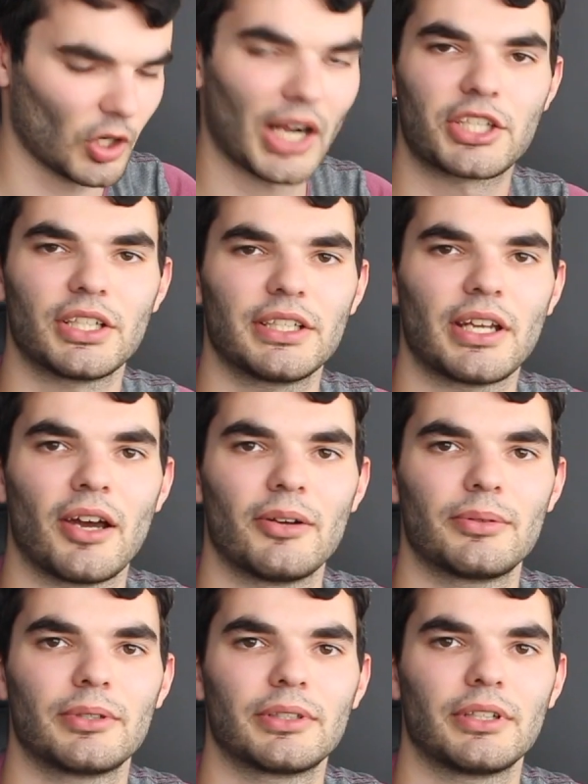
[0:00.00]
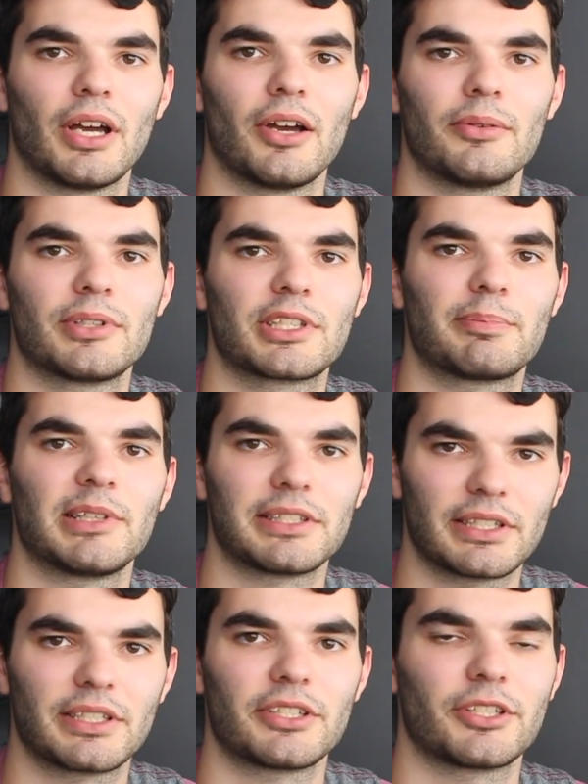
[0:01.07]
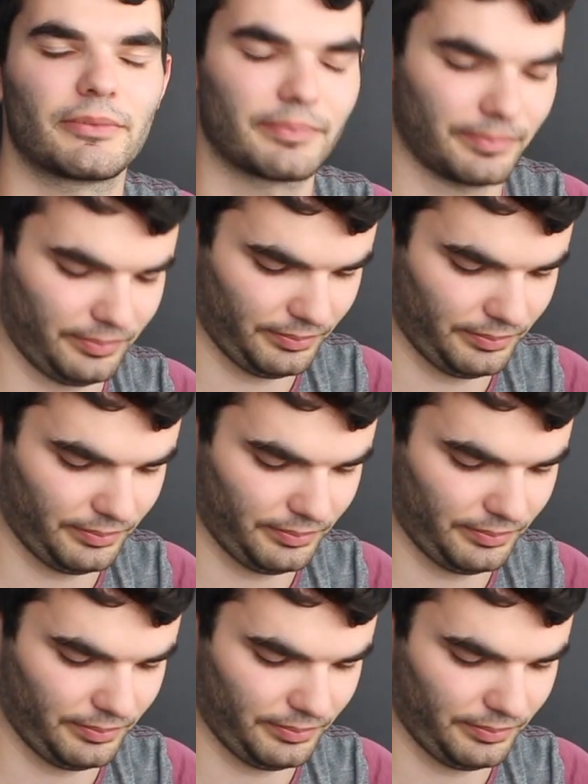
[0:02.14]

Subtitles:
Or actually, no, split decision.